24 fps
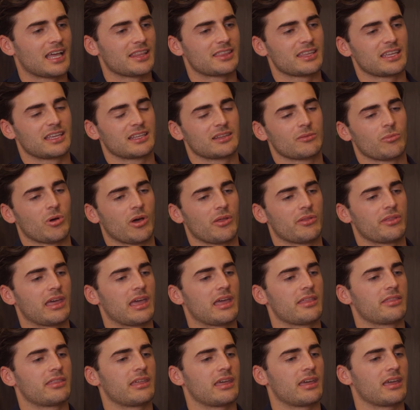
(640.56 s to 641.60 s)
I think,
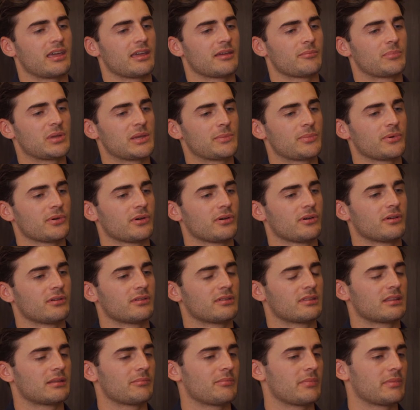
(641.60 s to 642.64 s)

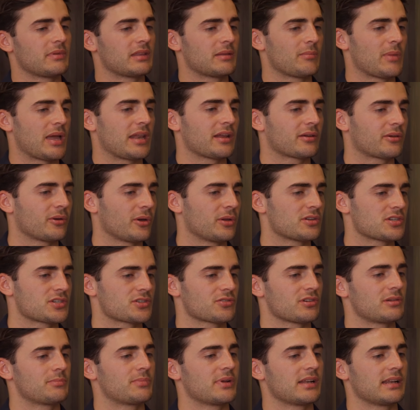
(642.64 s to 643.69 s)
the medical
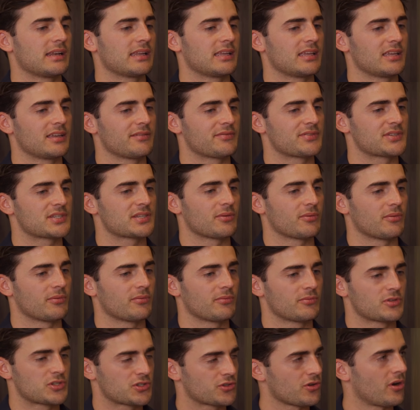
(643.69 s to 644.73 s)
industry believes
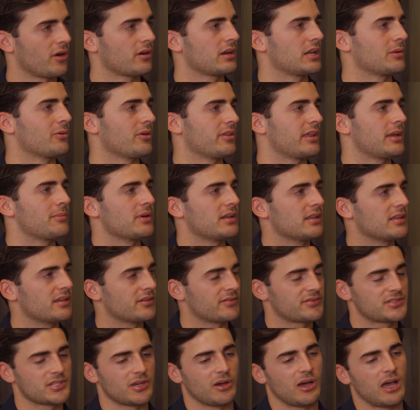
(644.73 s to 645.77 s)
strongly what they
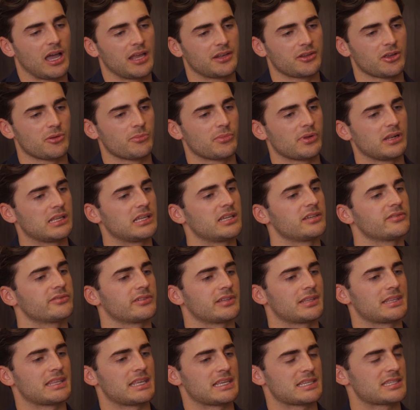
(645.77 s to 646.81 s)
believe. So I don't believe
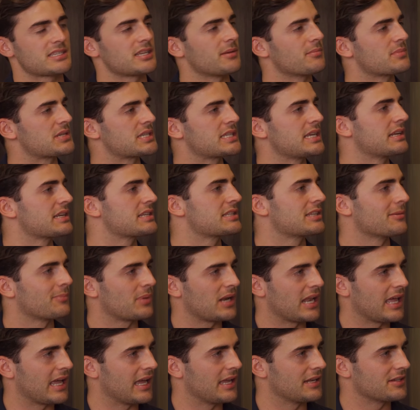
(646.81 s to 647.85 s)
that there's some sinister
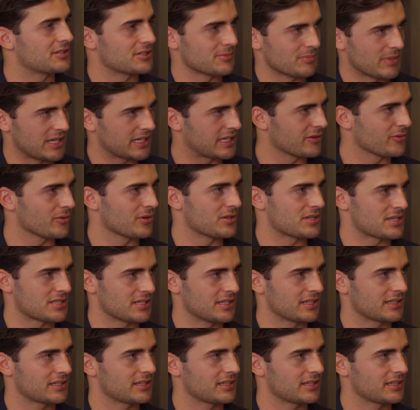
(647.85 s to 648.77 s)
plan to make everyone sick.